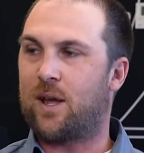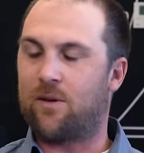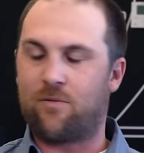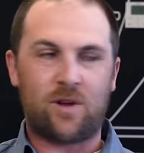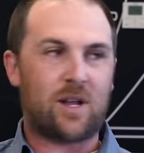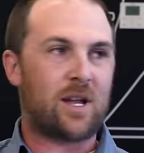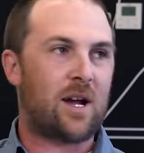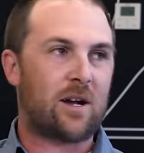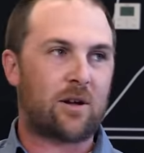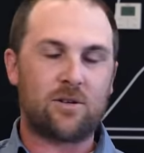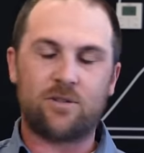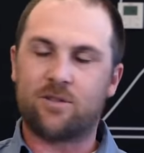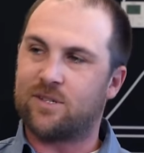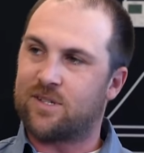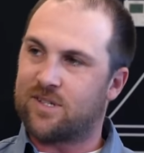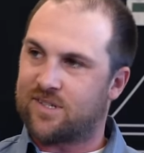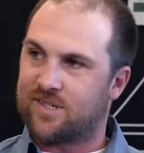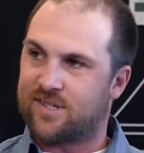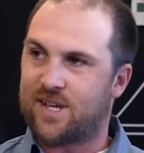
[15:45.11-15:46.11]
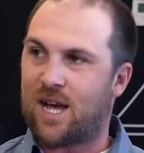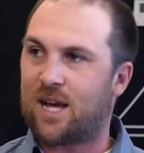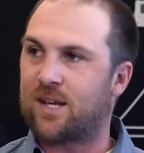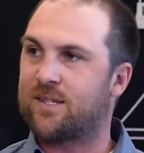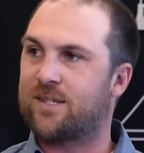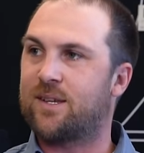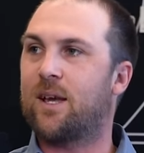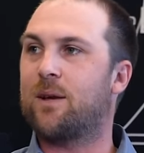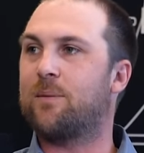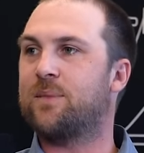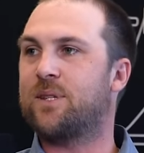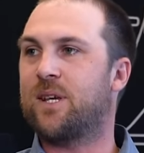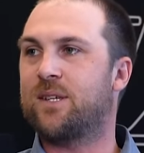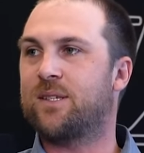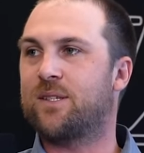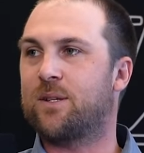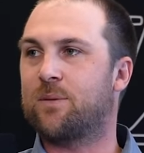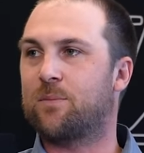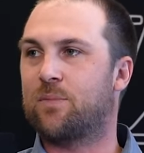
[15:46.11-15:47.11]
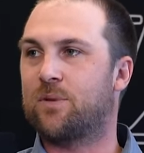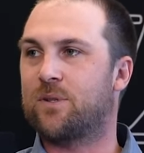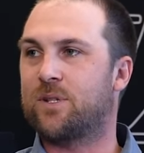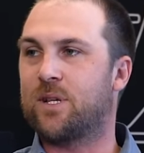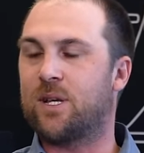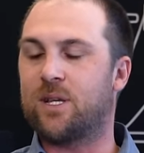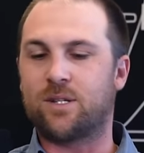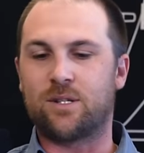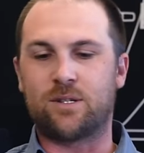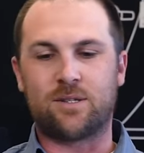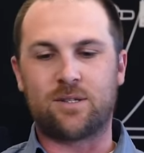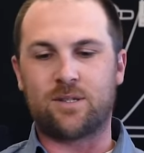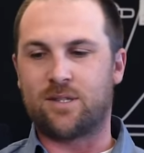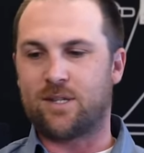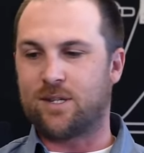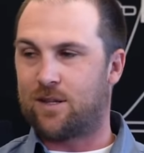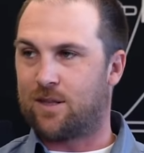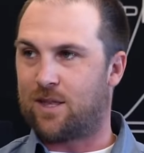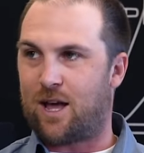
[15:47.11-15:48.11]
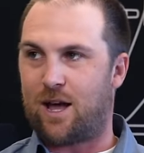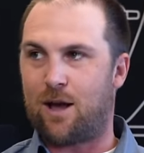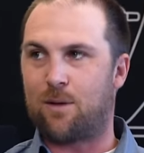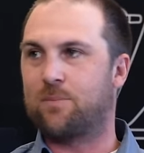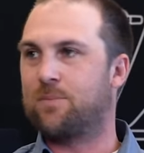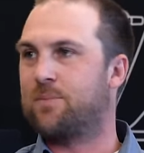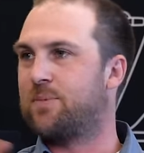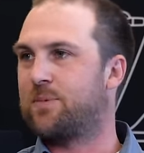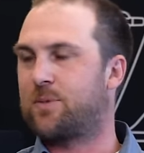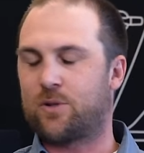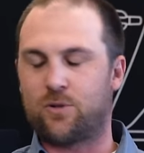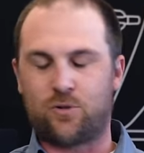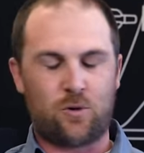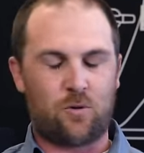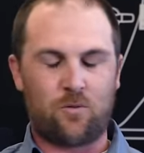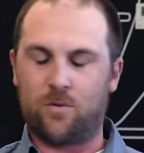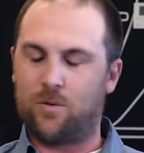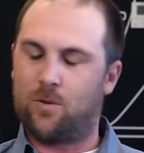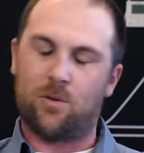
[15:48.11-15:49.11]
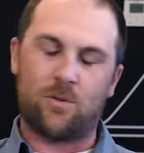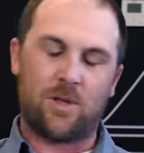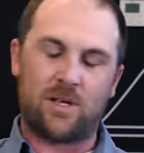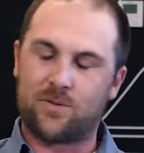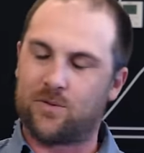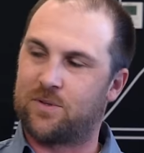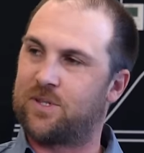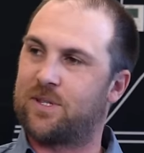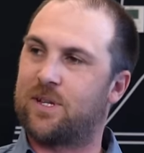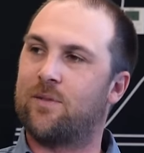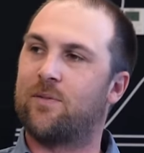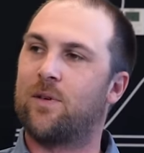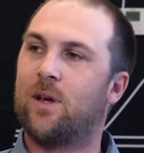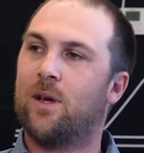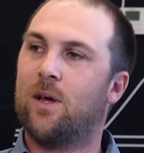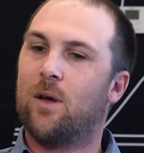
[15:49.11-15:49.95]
Every car goes through the exact same testing procedures. It's in a lab, control fuel, all that sort of stuff.